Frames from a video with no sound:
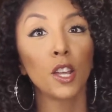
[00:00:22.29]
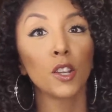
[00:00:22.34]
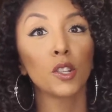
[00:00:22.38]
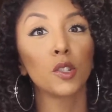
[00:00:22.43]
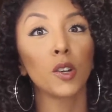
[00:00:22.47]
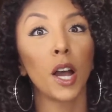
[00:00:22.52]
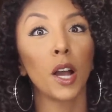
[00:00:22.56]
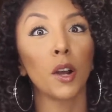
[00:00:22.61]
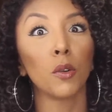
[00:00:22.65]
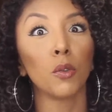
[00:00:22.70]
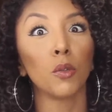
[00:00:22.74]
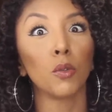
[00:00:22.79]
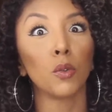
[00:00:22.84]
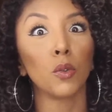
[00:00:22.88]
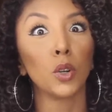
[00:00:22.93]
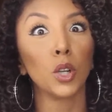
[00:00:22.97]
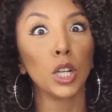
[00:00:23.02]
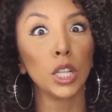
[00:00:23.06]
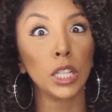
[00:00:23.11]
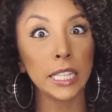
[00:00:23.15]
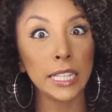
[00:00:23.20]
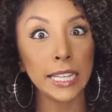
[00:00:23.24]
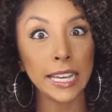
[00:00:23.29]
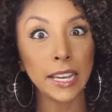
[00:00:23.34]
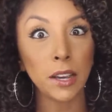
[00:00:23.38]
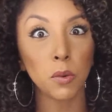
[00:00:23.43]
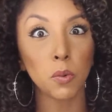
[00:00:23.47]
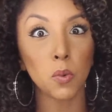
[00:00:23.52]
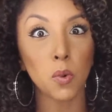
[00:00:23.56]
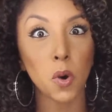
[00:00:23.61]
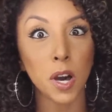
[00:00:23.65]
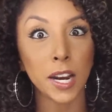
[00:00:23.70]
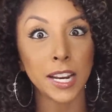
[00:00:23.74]
so I really
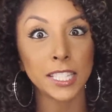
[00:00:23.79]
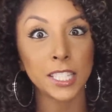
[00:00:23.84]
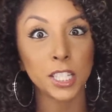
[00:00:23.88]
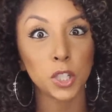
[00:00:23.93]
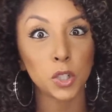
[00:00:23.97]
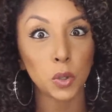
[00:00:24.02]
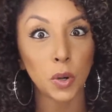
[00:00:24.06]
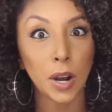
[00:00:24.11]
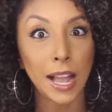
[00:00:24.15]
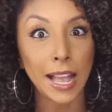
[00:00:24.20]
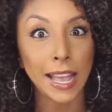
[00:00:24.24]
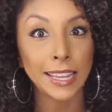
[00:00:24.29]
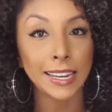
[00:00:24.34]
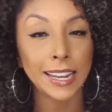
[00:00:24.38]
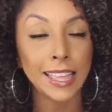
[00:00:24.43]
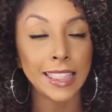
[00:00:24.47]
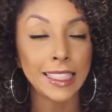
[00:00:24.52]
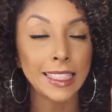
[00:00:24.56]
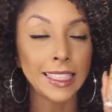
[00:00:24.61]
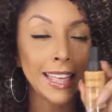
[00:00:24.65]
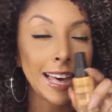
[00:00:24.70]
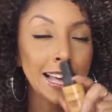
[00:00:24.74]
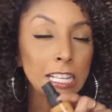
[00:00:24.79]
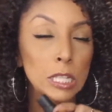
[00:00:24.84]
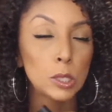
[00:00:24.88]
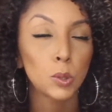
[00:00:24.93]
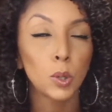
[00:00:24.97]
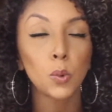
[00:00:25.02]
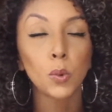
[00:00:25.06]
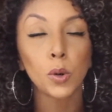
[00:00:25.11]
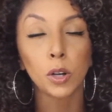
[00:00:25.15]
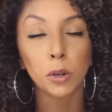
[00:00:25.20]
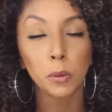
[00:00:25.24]
wanted to try it and
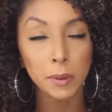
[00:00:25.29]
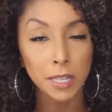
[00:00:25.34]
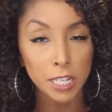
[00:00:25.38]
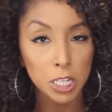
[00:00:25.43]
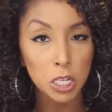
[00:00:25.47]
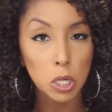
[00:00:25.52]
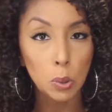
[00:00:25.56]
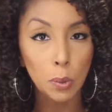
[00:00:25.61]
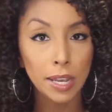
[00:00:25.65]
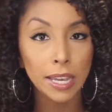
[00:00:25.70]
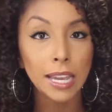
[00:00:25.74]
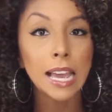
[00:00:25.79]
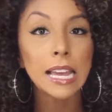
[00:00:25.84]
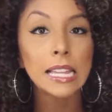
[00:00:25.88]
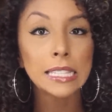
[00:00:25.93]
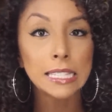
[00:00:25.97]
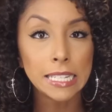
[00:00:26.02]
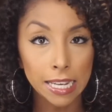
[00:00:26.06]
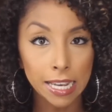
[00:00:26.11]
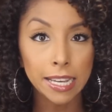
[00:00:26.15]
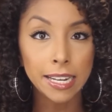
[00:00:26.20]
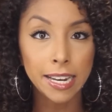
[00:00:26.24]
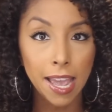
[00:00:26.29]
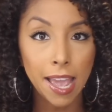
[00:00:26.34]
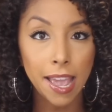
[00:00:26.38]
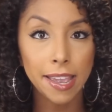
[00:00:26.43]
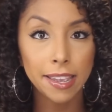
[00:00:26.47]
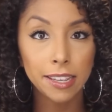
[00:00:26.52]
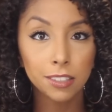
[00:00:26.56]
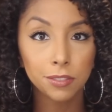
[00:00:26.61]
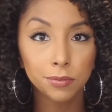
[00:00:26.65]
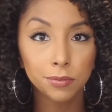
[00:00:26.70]
that's what we'll be doing today.